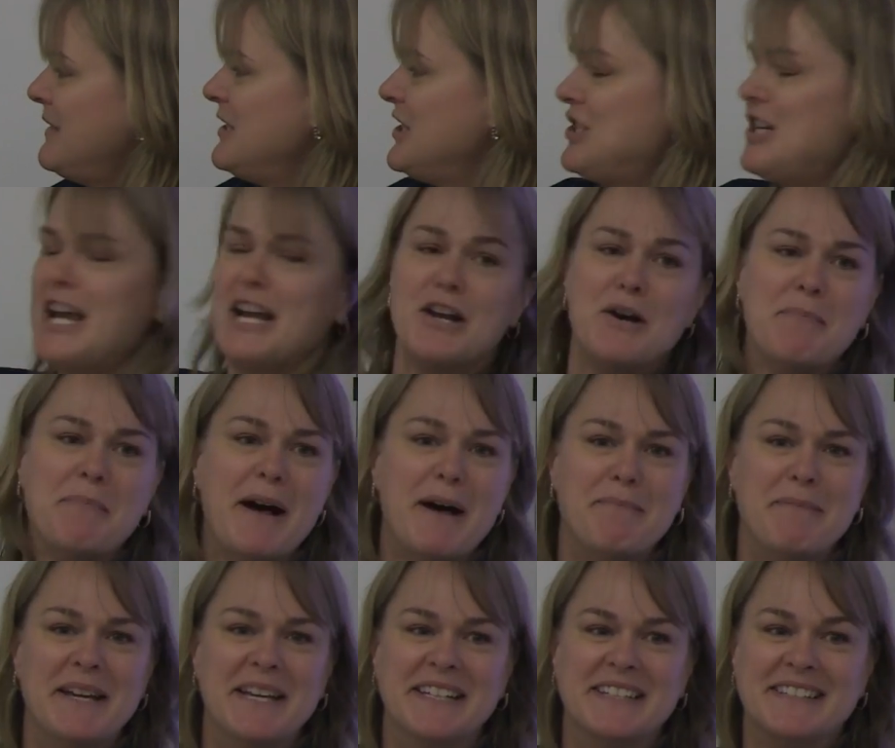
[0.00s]
shadow
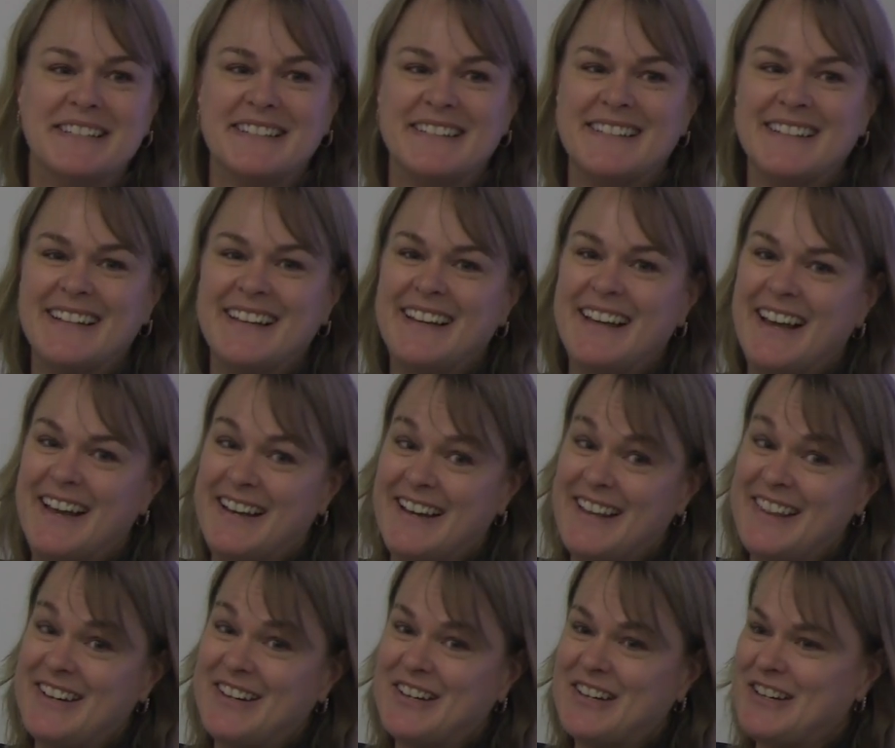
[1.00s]
puppets,
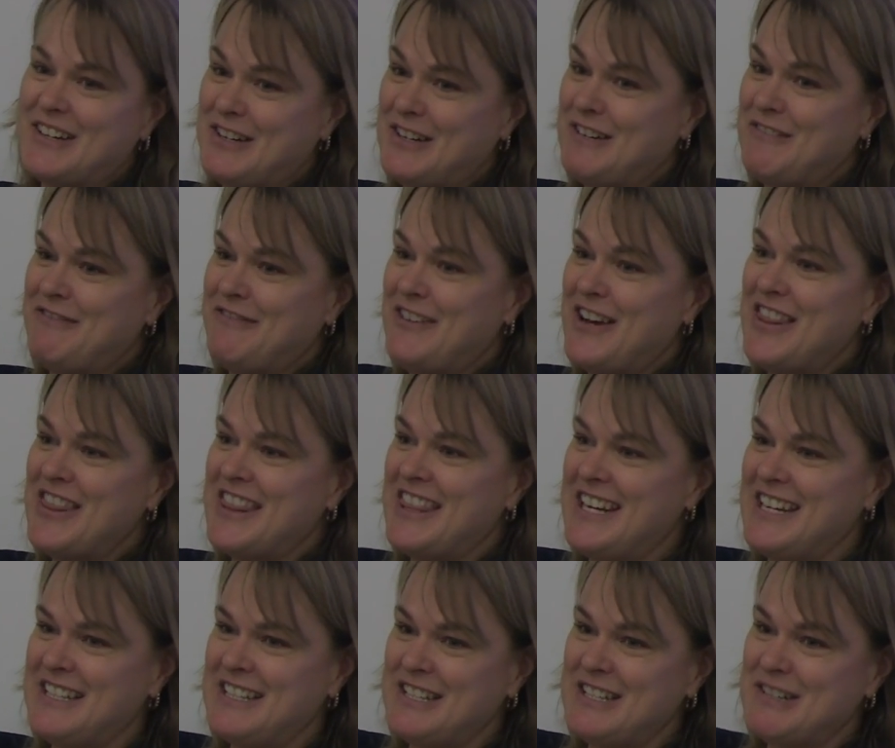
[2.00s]
another fun
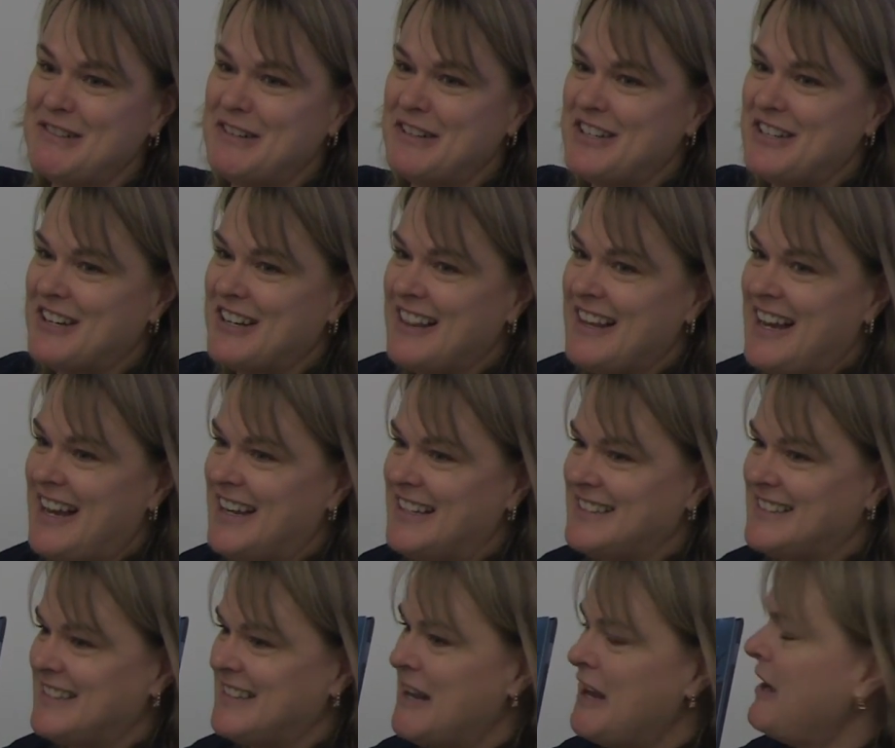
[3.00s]
thing to do with your
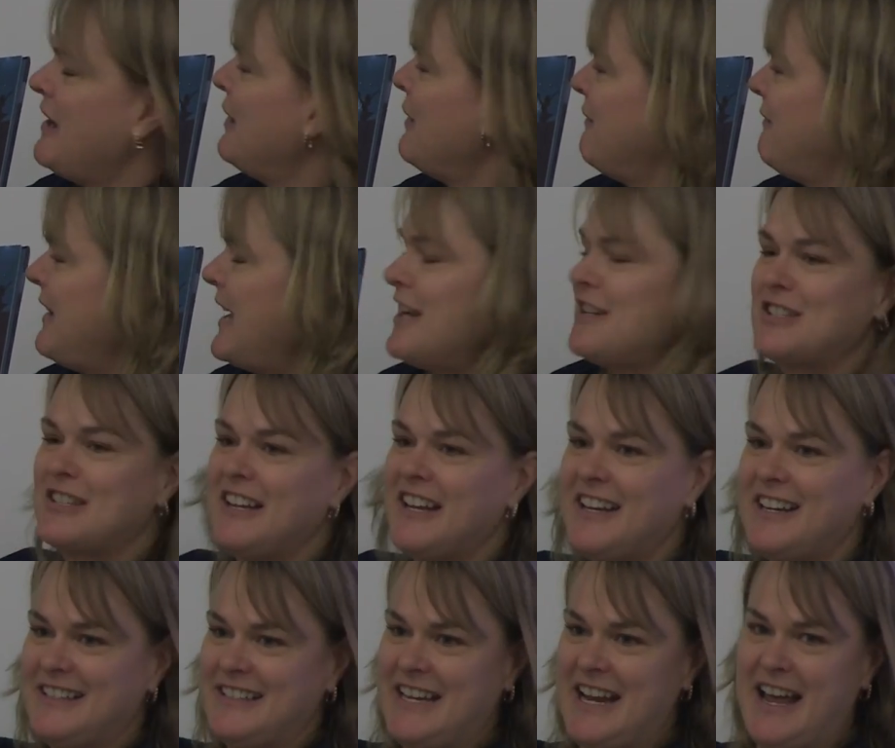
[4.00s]
class.
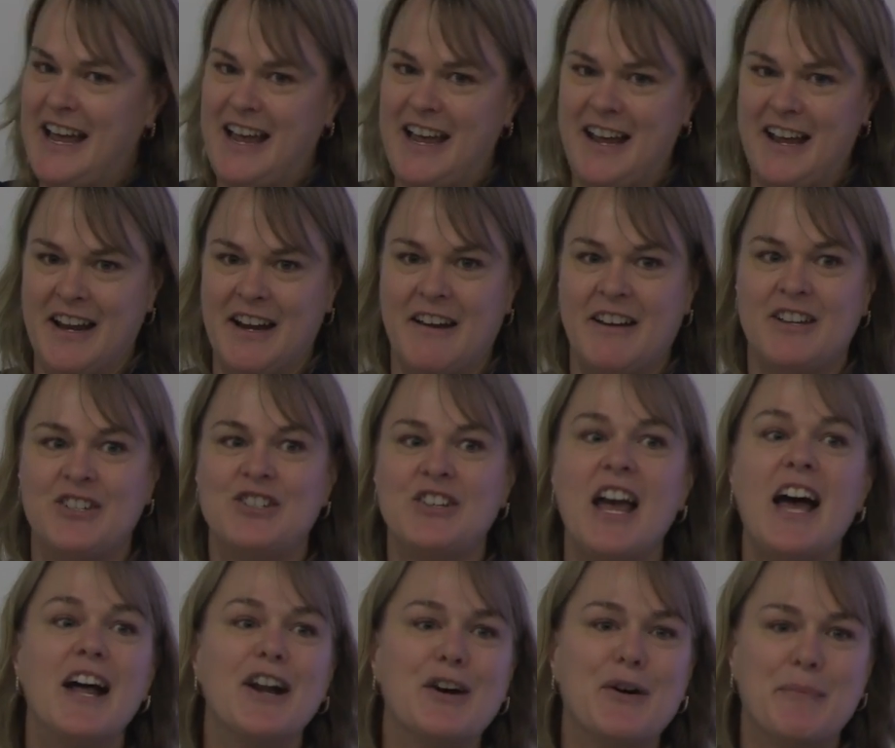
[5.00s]
Flashlight tag,
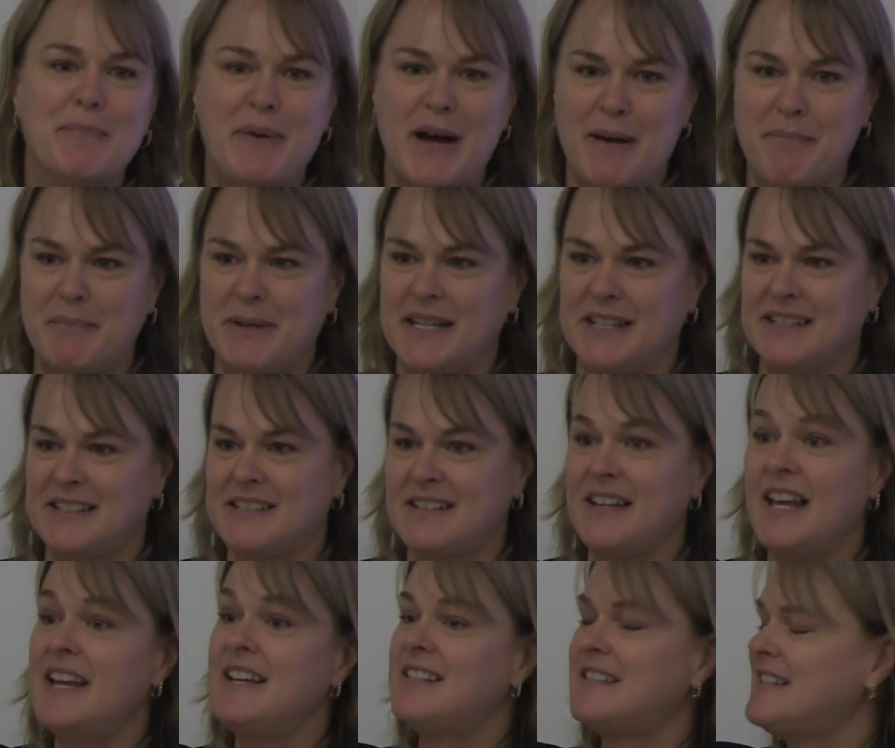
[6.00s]
shadow puppets,
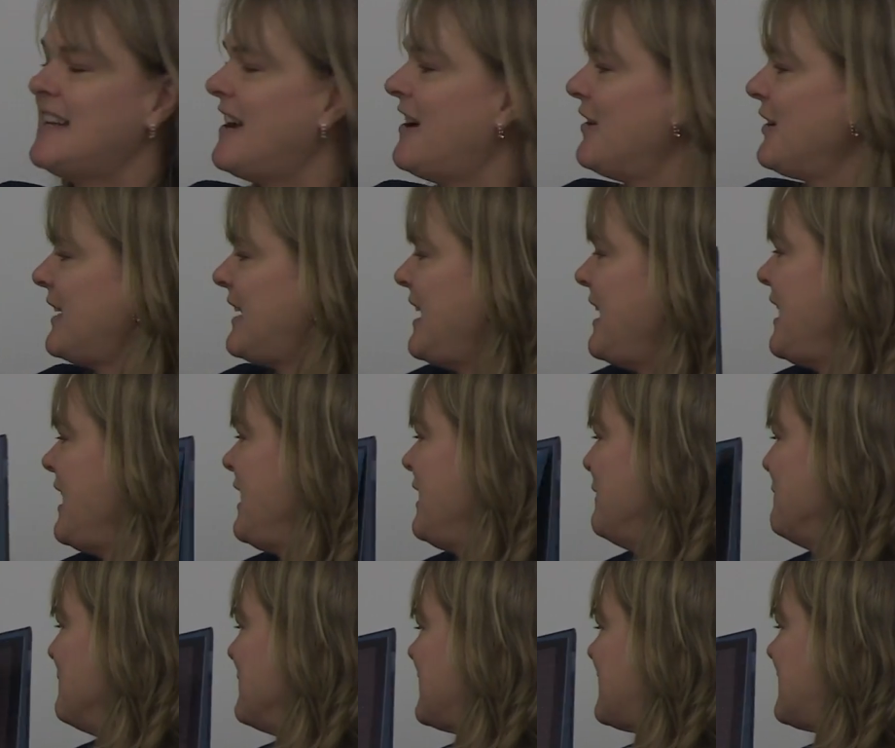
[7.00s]
lights out
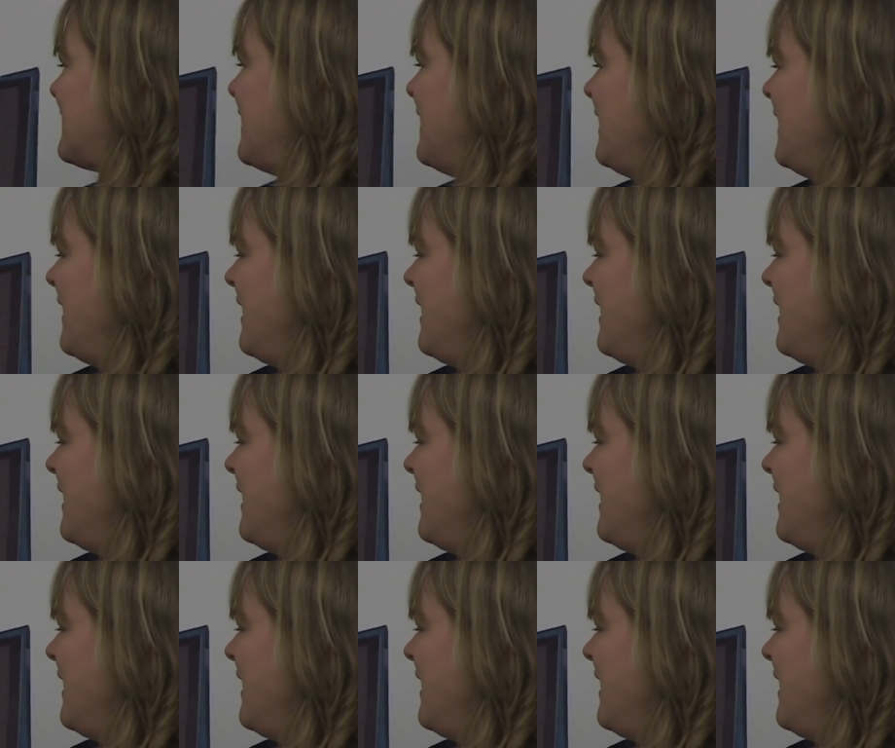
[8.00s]
games.